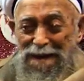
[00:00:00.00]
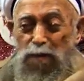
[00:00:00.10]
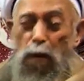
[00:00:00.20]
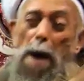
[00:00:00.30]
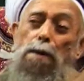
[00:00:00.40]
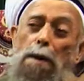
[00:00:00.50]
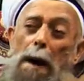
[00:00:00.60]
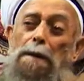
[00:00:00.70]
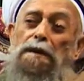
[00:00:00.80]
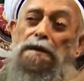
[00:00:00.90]
Why you
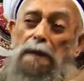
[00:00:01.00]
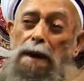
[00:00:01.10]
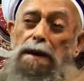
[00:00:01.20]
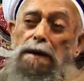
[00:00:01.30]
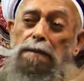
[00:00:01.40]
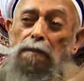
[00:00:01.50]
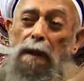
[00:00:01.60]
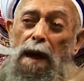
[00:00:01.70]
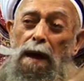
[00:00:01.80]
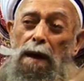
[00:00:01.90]
are saying
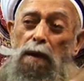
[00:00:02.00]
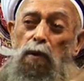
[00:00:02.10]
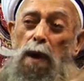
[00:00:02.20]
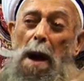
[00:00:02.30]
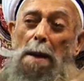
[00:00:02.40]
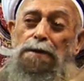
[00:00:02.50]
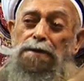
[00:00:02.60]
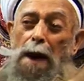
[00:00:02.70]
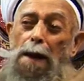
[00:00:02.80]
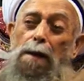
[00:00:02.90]
we are
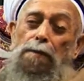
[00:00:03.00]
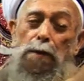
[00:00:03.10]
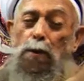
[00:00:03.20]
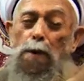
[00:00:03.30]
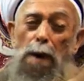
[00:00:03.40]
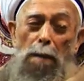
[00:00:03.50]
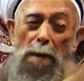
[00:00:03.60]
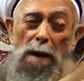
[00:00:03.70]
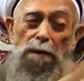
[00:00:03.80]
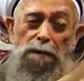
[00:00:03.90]
Salafi
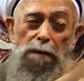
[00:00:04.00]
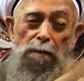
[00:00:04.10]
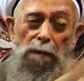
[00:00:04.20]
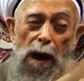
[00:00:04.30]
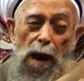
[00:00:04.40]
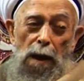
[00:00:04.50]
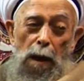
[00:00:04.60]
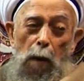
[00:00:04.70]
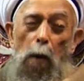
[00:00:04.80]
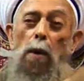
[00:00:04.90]
ulamas,
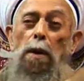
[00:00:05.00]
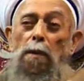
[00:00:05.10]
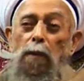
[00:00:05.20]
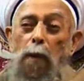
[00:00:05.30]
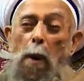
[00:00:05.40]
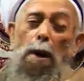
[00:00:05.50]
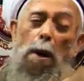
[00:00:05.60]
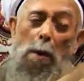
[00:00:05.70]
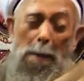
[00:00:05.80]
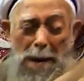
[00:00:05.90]
or
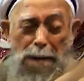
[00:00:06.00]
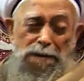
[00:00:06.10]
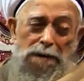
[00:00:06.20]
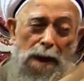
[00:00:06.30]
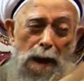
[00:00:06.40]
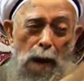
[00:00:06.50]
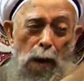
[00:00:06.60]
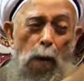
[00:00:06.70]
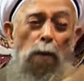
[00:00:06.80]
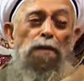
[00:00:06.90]
followers
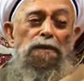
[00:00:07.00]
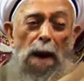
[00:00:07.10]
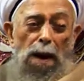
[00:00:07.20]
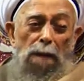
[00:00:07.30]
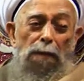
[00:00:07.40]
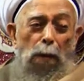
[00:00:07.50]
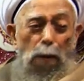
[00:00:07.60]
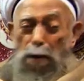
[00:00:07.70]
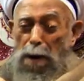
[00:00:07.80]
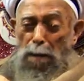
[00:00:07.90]
of Salafi
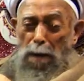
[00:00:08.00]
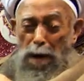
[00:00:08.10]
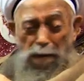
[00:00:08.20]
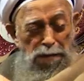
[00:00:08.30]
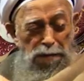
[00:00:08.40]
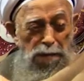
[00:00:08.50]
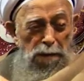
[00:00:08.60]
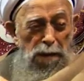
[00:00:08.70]
ulamas?